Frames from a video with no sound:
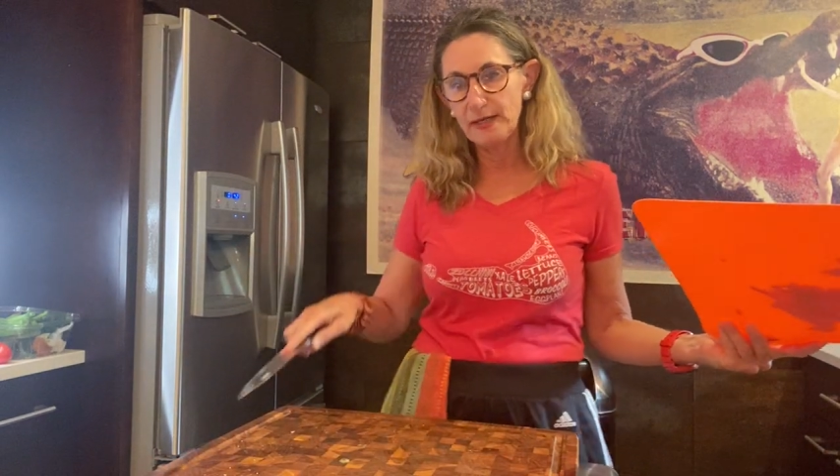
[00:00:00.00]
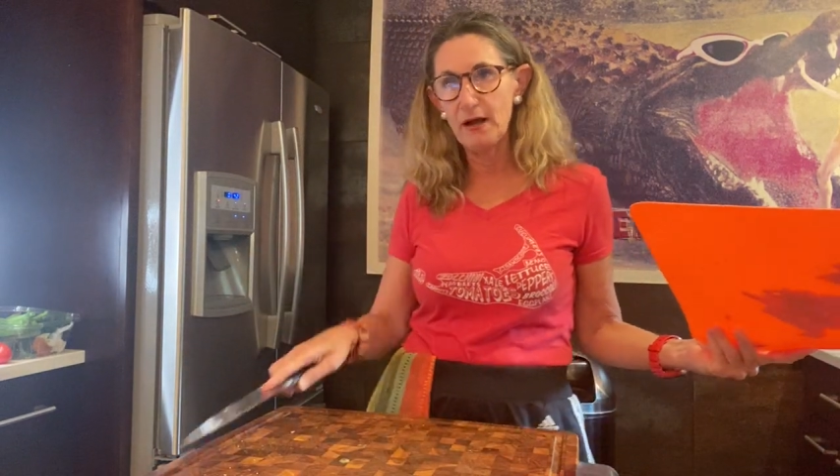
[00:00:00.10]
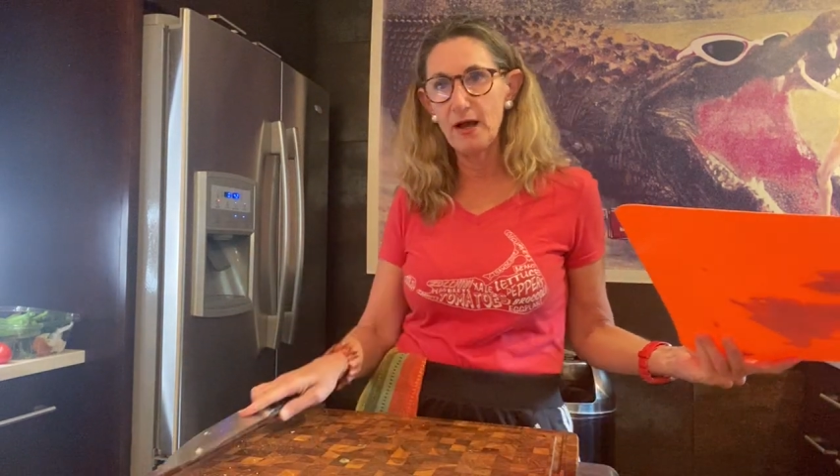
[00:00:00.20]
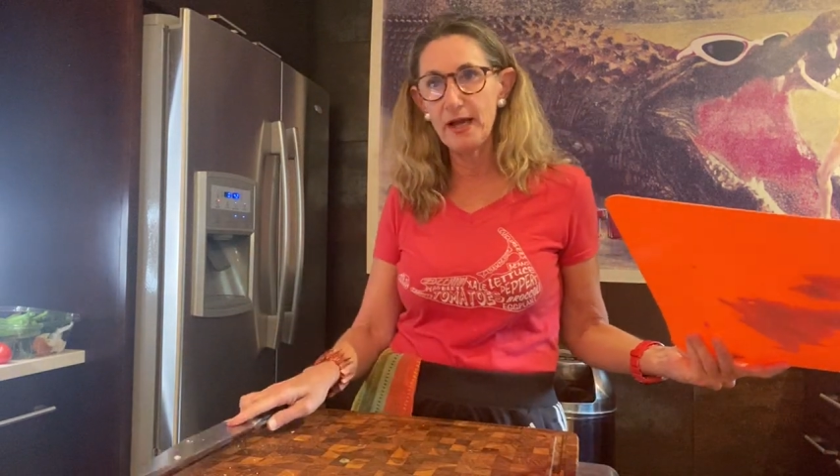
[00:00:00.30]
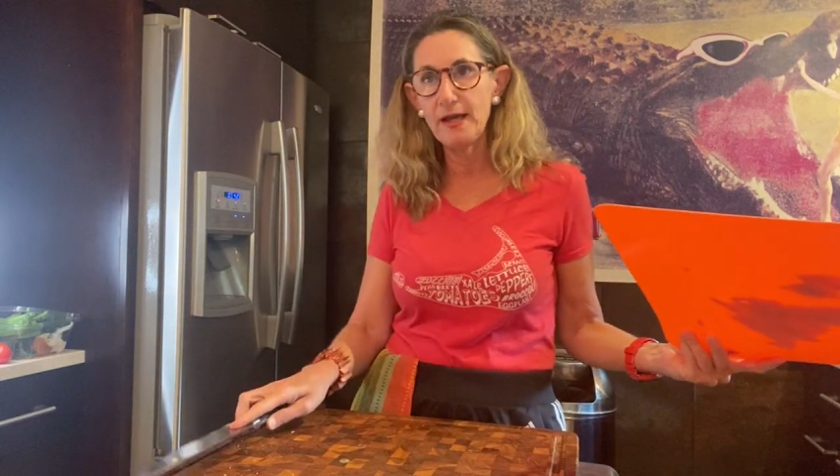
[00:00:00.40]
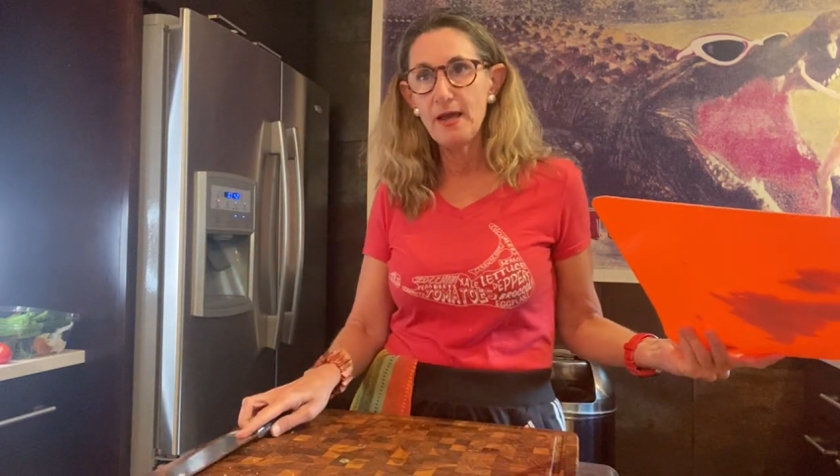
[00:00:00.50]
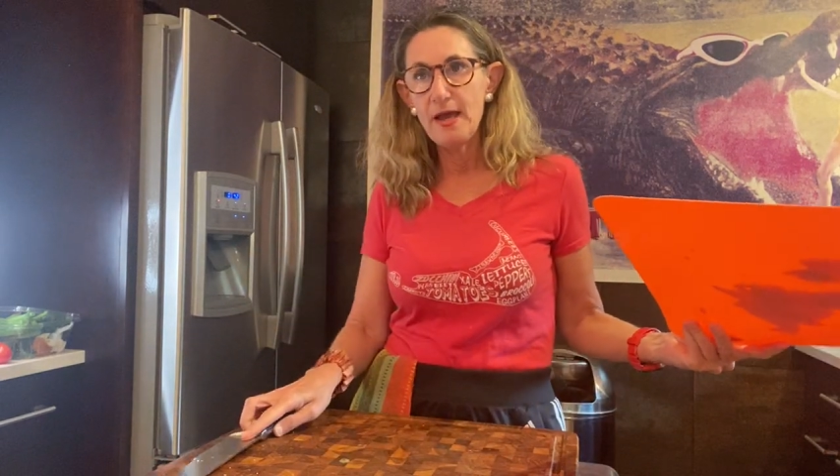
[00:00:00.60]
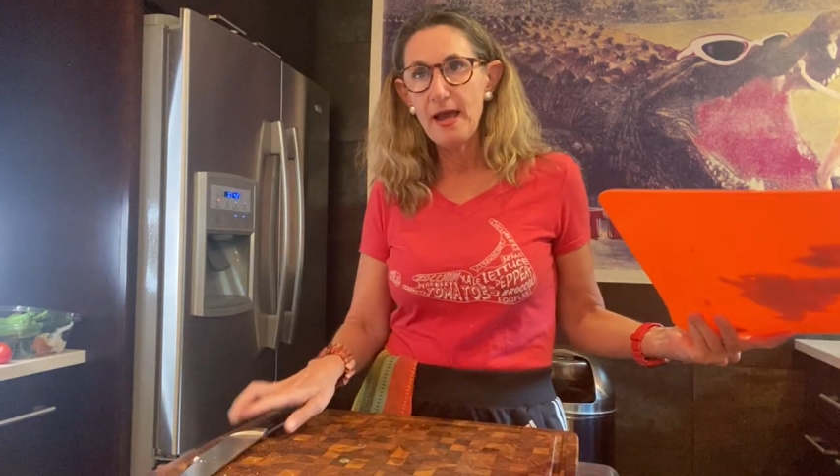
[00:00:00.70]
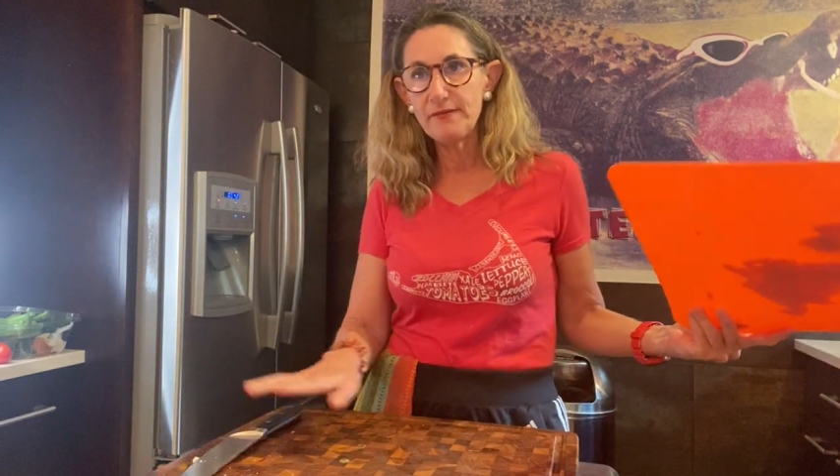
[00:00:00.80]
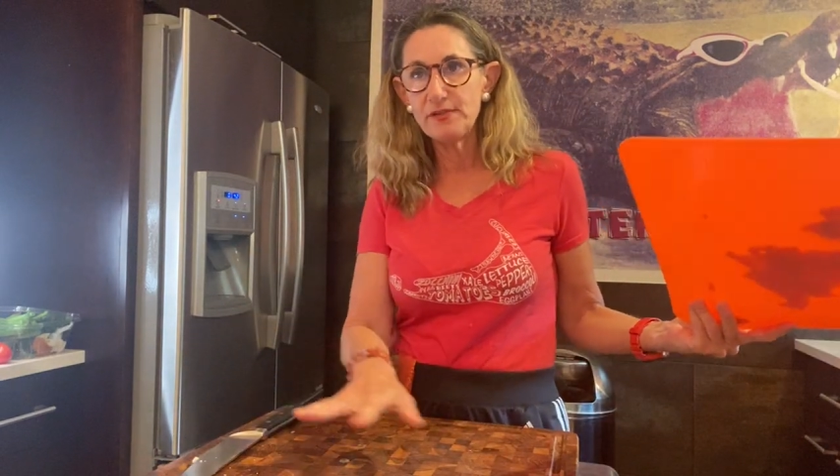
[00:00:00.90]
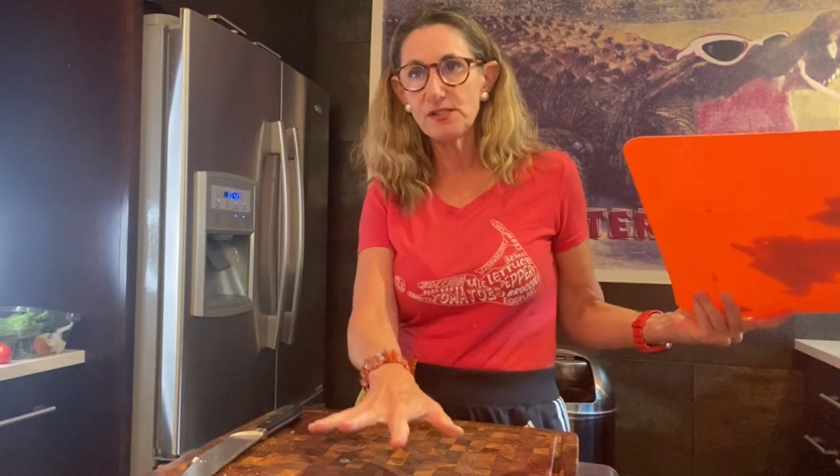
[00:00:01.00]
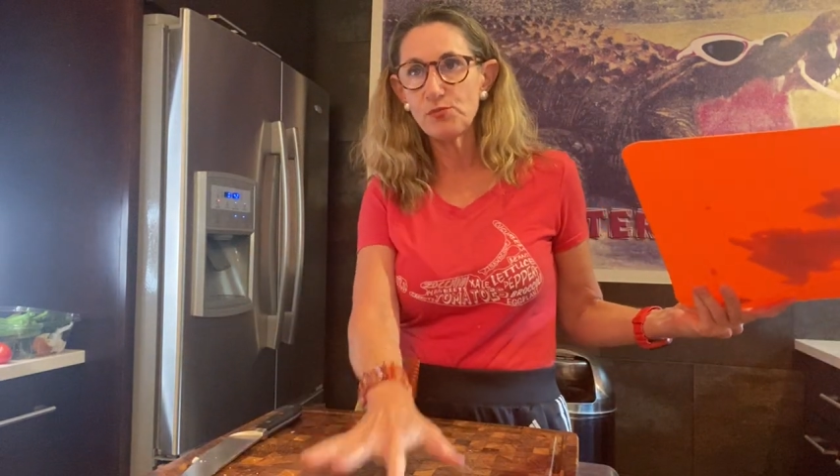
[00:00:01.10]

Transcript: Now I have this